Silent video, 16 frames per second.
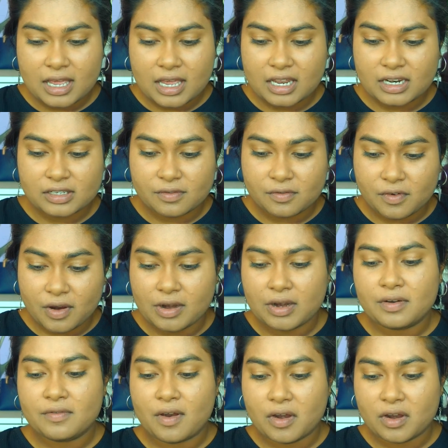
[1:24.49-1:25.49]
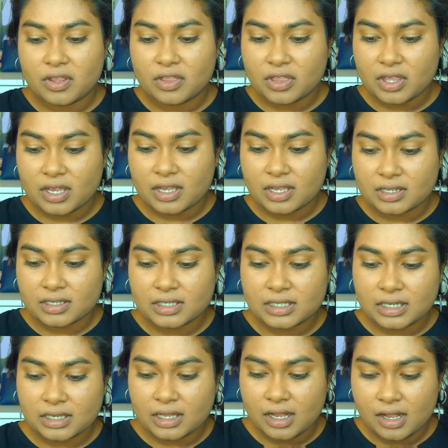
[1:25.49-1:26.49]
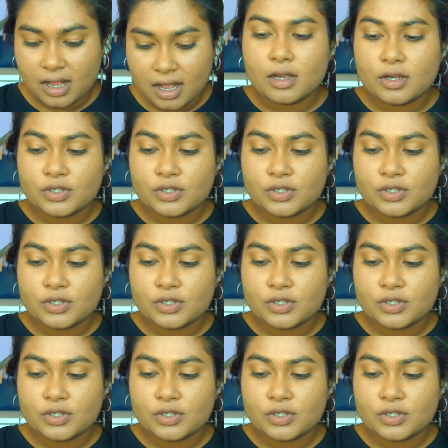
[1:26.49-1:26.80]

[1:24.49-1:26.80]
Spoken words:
it is a very, very thick concealer.